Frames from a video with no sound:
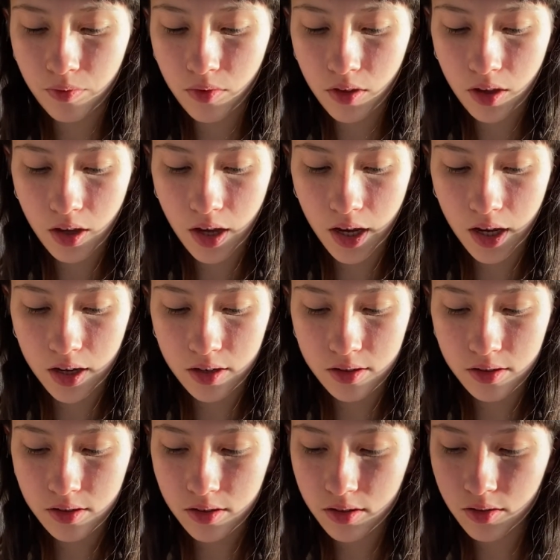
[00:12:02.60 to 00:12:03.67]

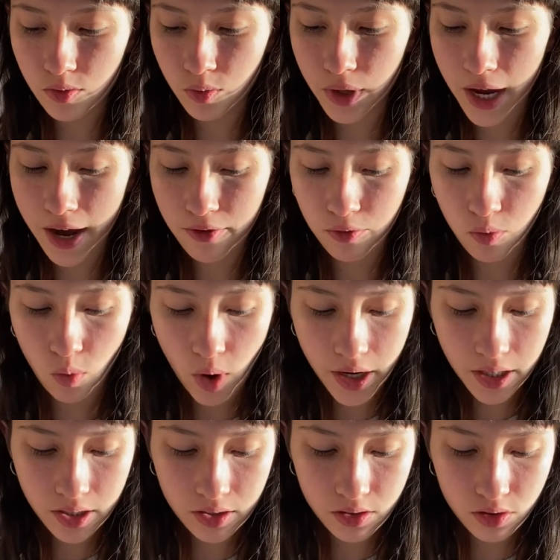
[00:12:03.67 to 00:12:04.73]
And we have
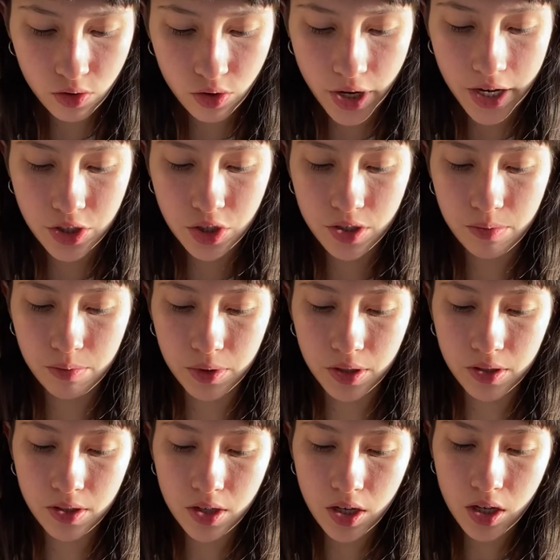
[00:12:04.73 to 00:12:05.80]
one crash
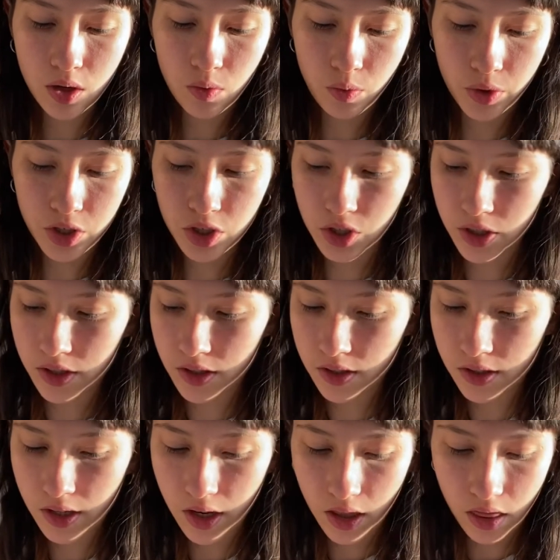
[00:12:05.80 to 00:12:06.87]
cymbal, which is
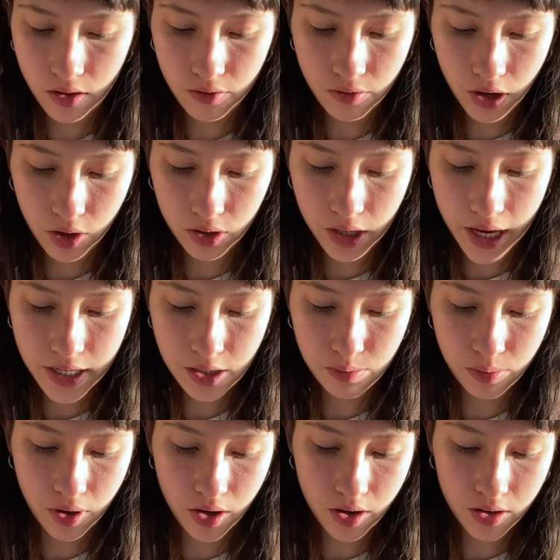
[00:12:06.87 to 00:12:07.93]
in the very last
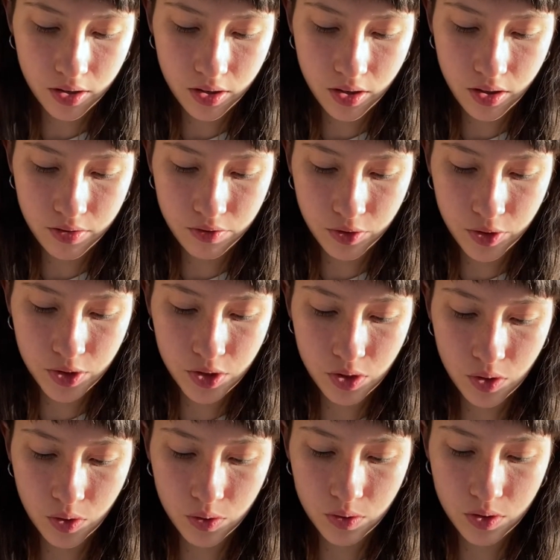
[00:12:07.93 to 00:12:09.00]
bar, the first
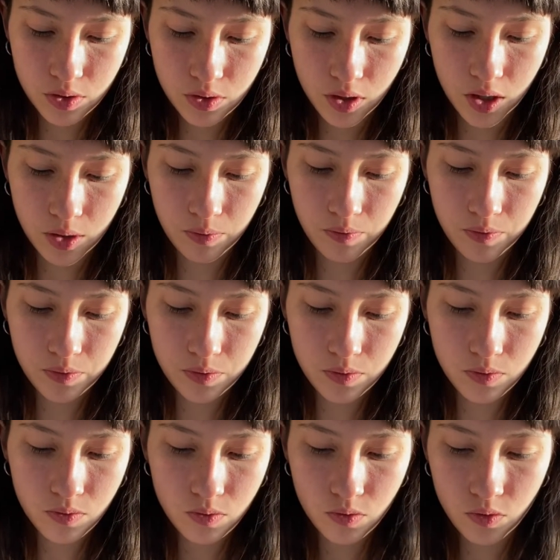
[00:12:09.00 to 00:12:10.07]
note,
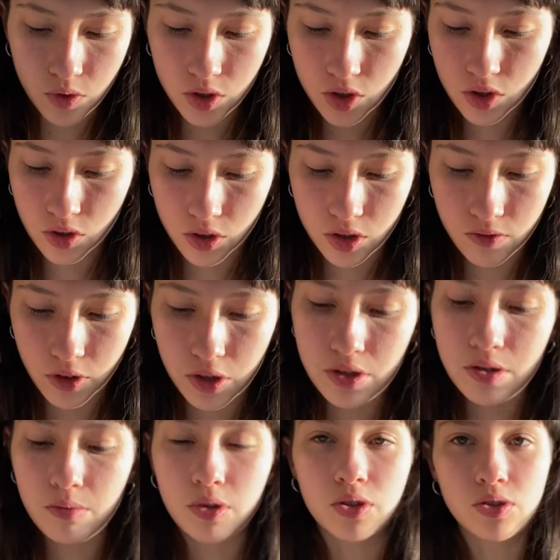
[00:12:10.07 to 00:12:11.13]
which looks very
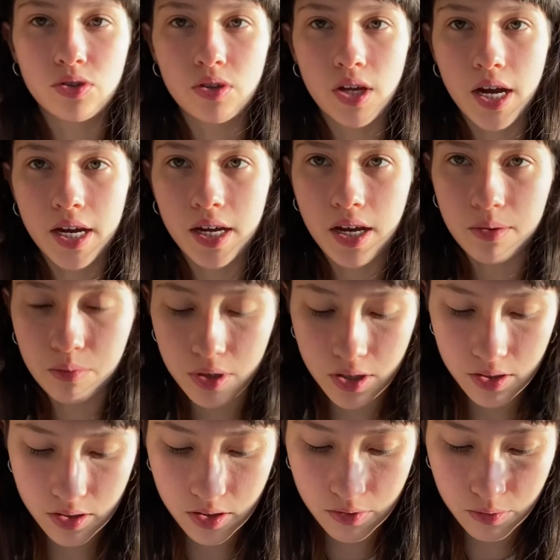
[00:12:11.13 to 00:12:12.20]
similar to the hi-hat, but
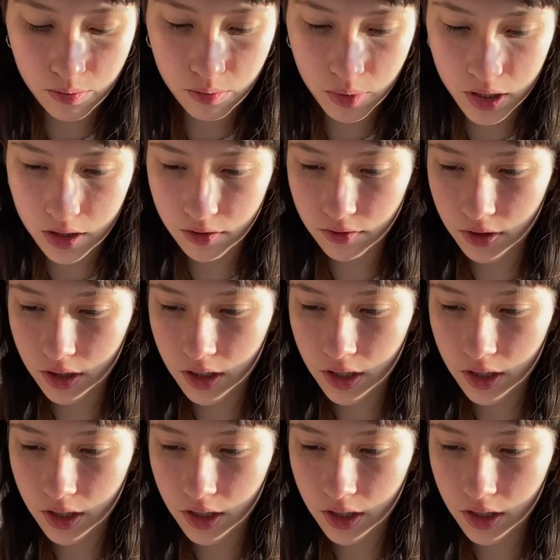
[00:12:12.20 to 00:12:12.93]
is a bit different.